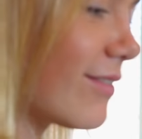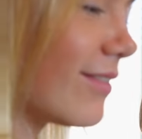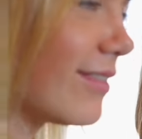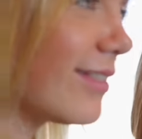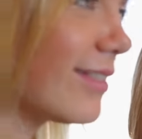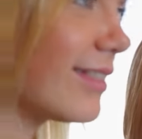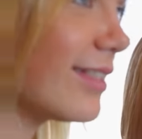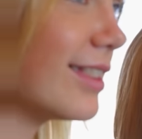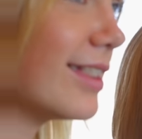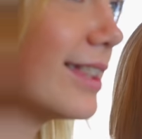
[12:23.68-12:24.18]

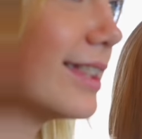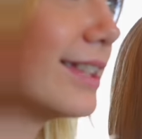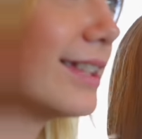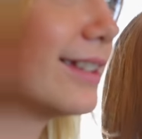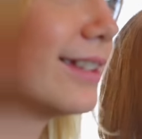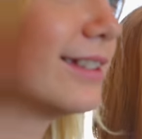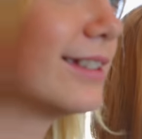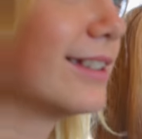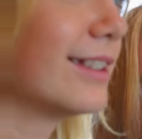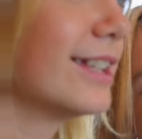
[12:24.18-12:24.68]

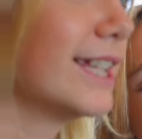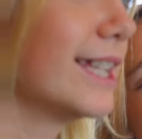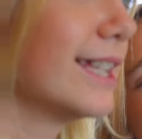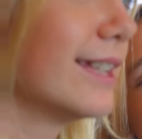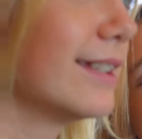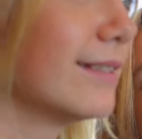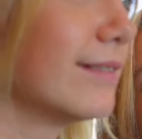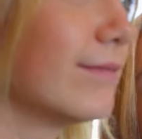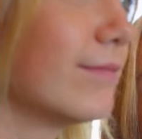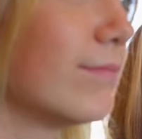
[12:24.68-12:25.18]

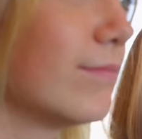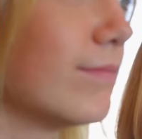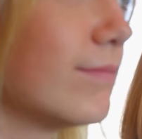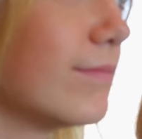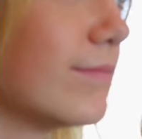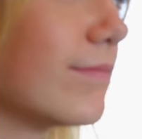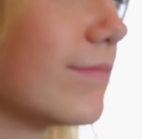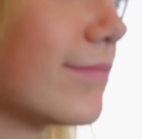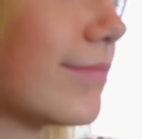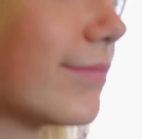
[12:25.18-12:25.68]

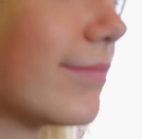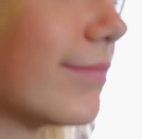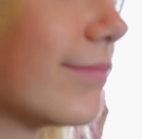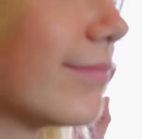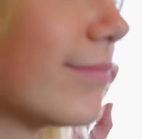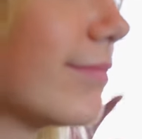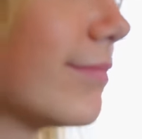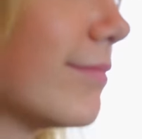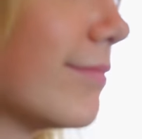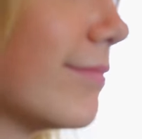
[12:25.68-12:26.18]
No words are spoken by the person on screen.